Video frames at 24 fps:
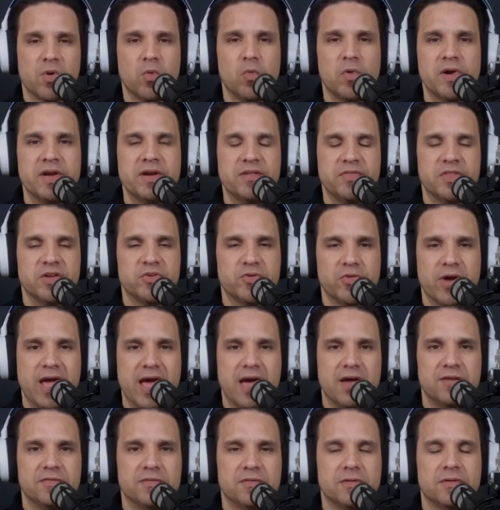one in the
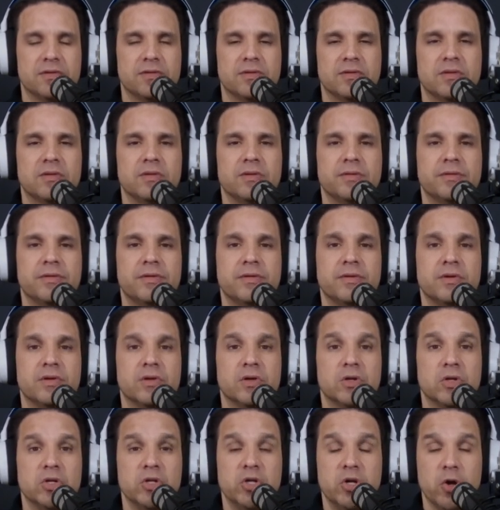draft,
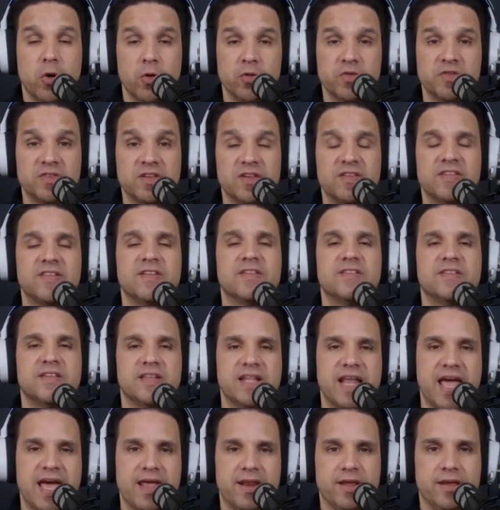goes to
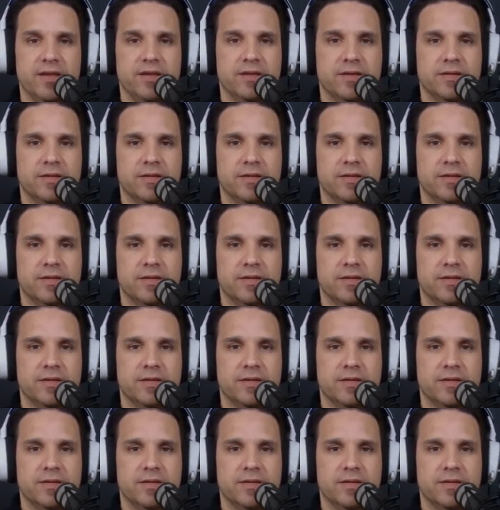Cincinnati.